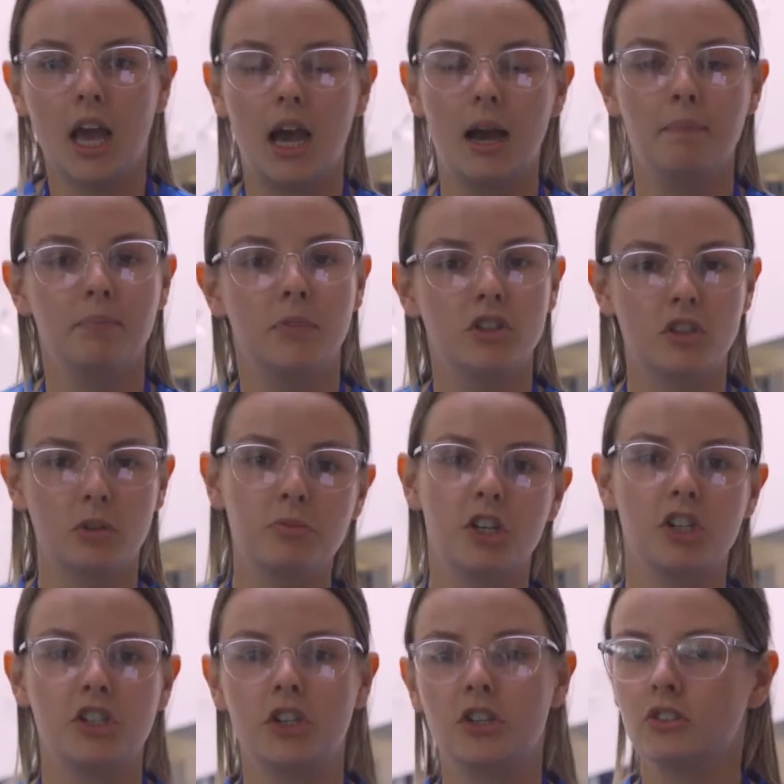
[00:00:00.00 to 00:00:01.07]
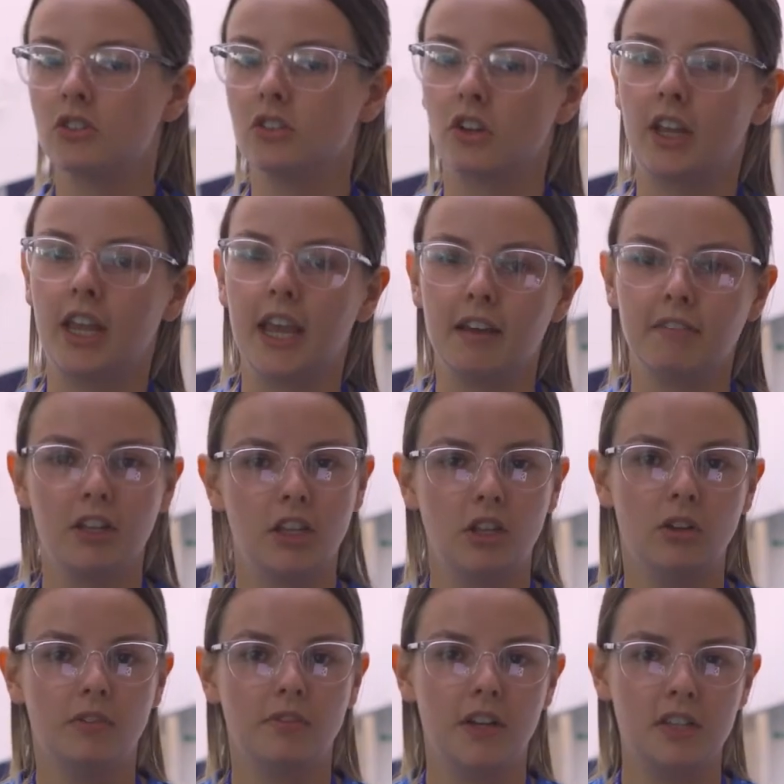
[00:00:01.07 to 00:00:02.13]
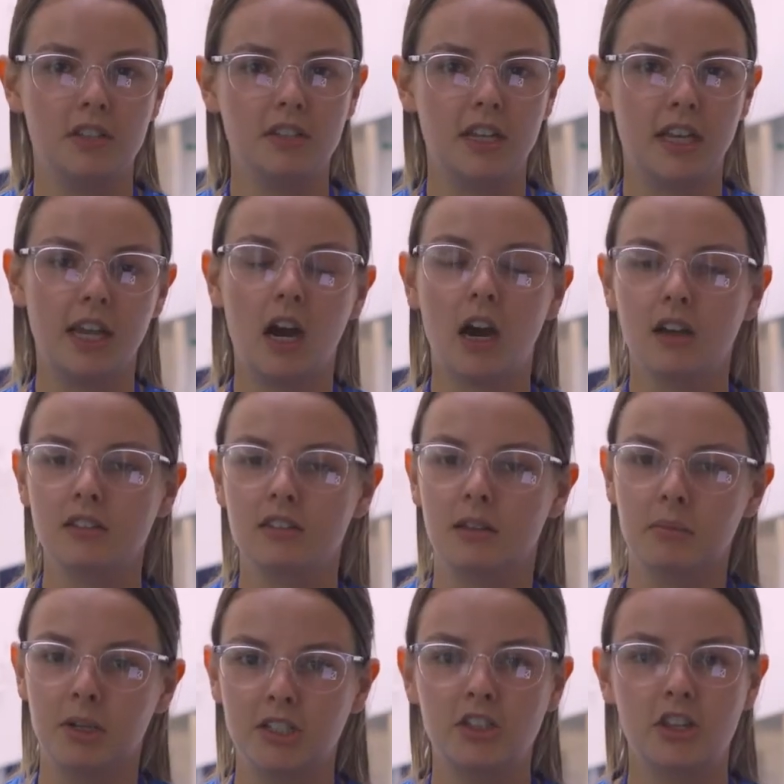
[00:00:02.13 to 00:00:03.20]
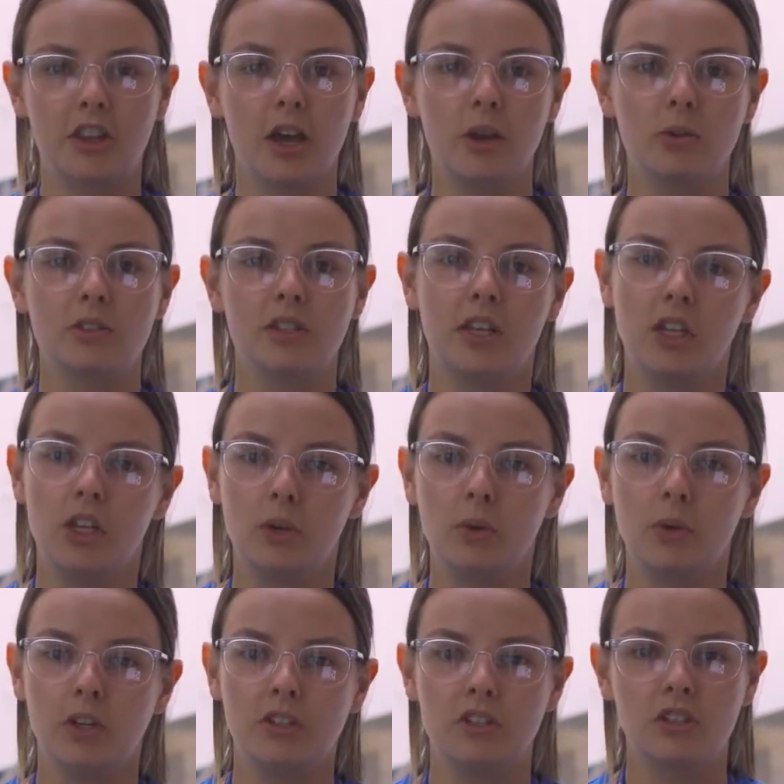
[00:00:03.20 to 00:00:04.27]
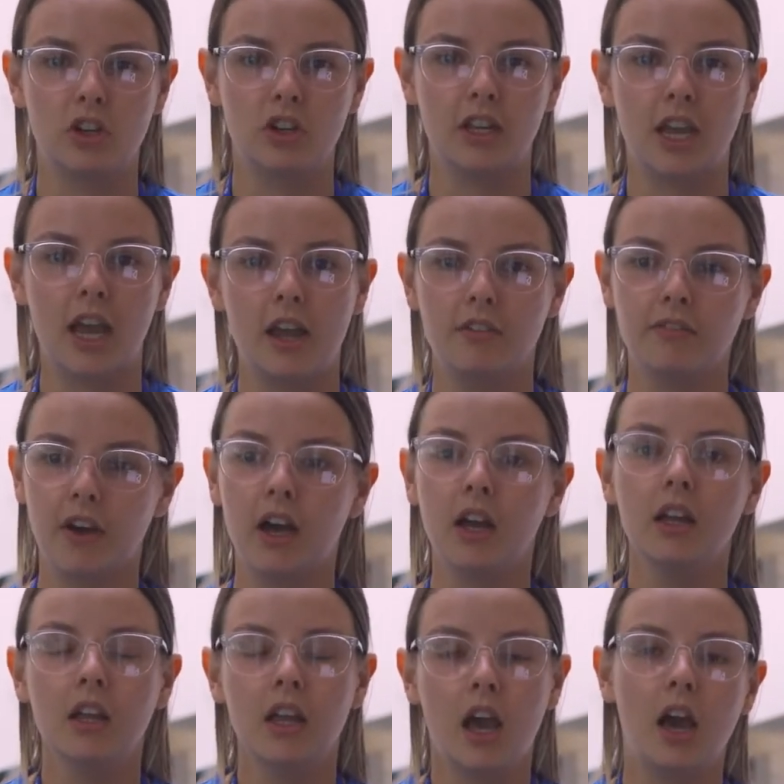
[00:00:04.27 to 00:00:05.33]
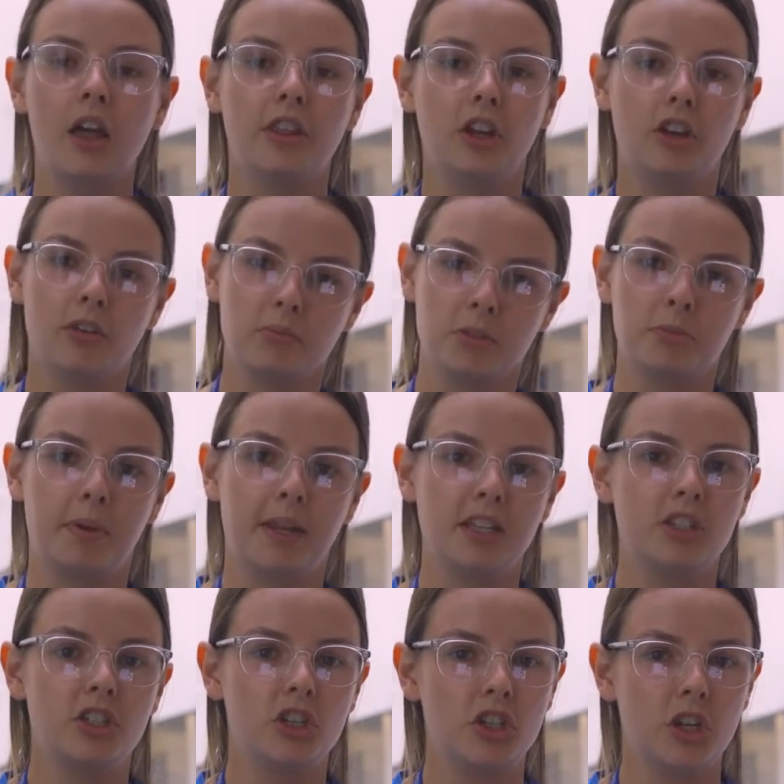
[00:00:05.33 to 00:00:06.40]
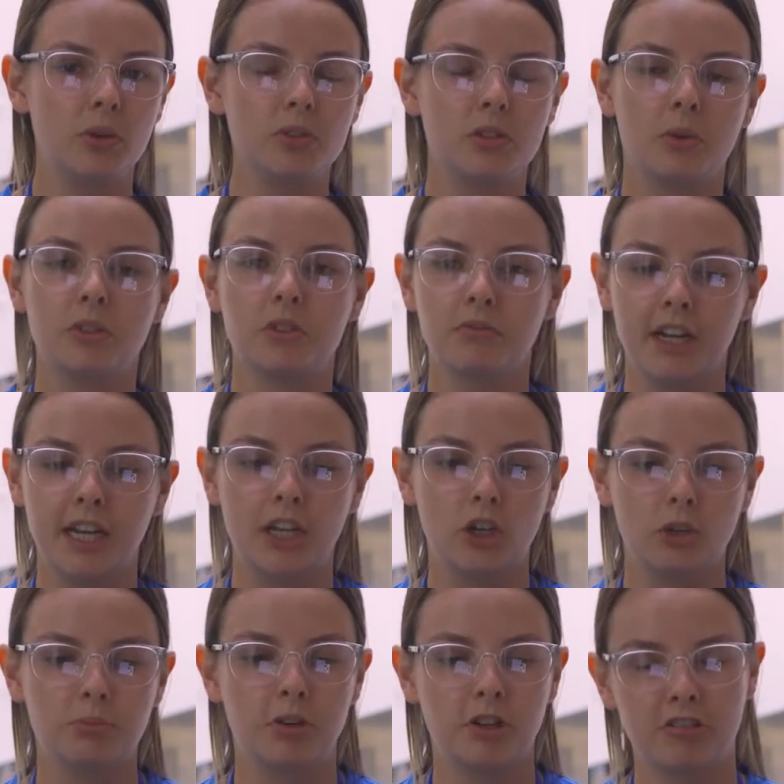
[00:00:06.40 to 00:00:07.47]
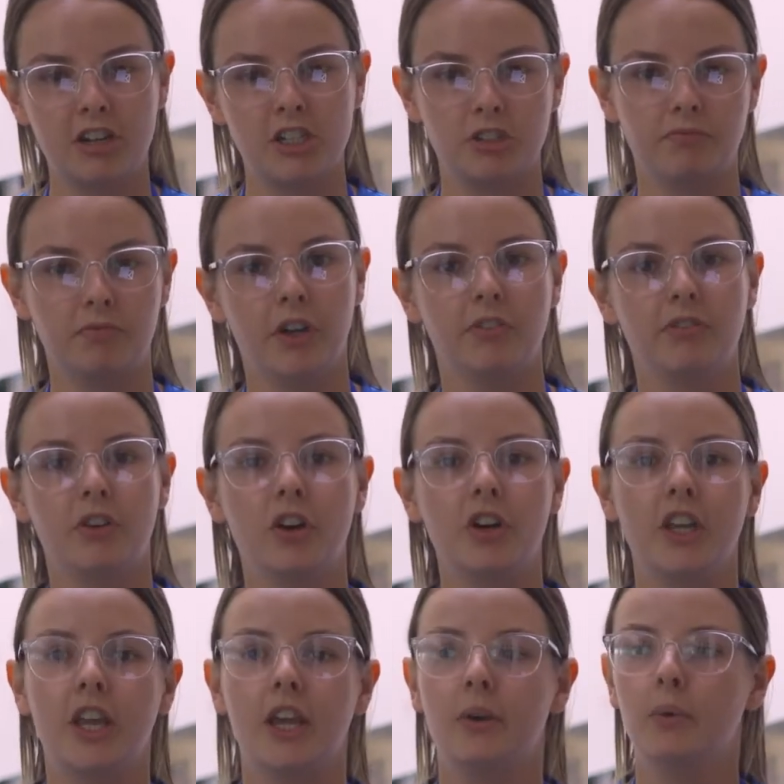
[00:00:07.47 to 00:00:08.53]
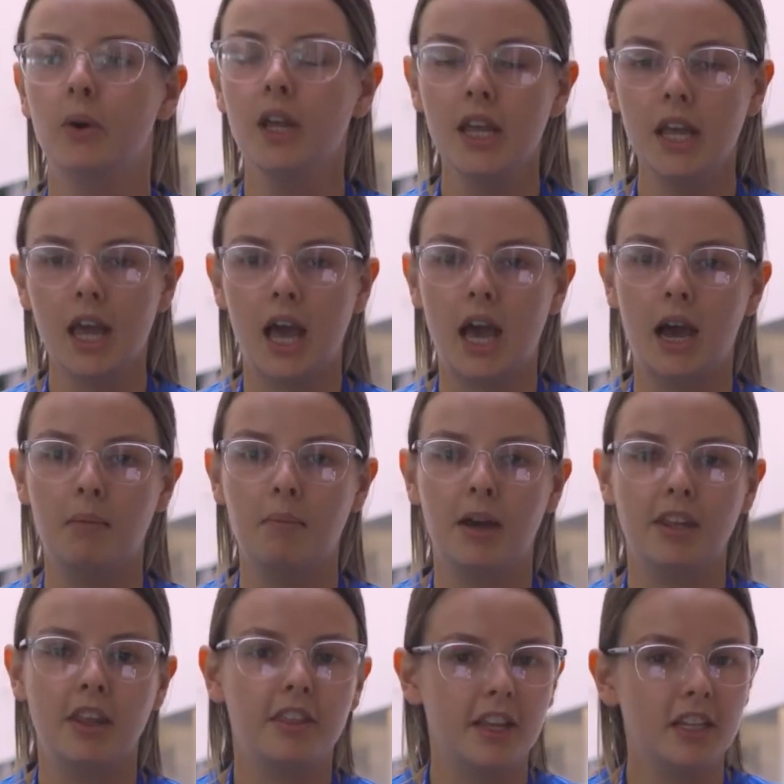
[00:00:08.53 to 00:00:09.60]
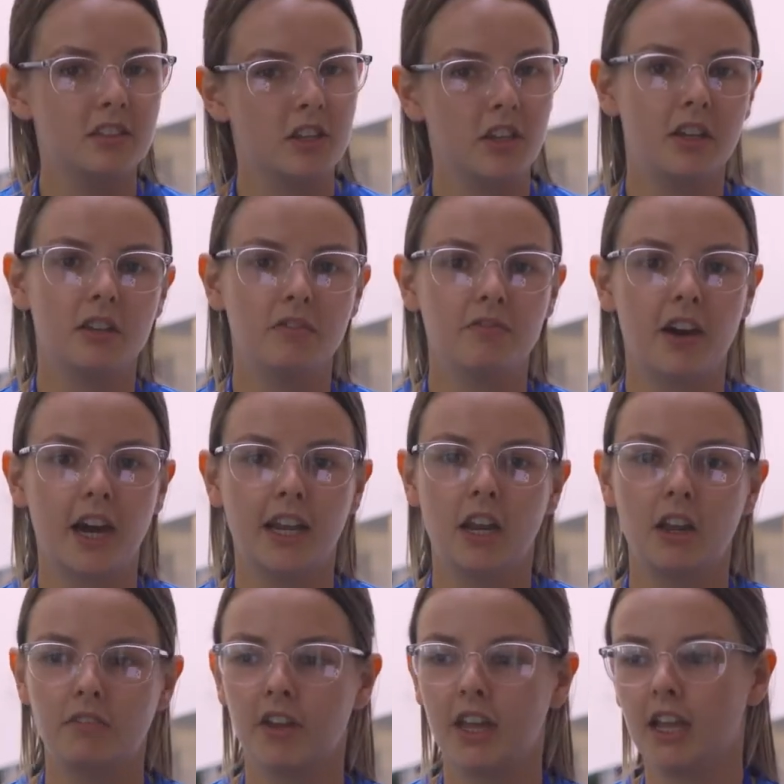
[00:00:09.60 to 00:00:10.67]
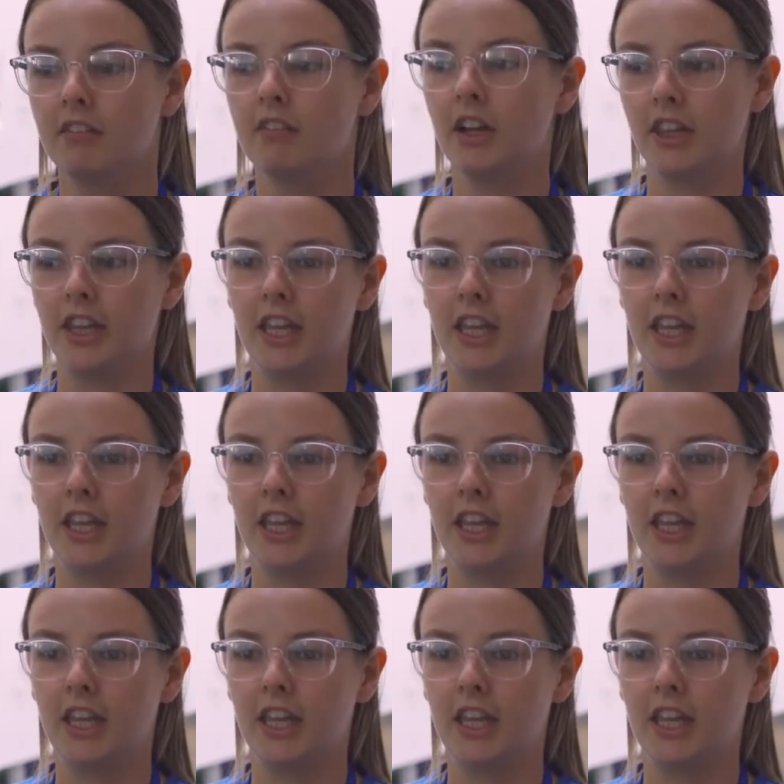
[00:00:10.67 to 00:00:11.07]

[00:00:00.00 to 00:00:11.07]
The subjects you can study here at the university are similar to those that you can study over at the Grimsby Institute, so it's a really good progression route for you. And the things that you can find over here at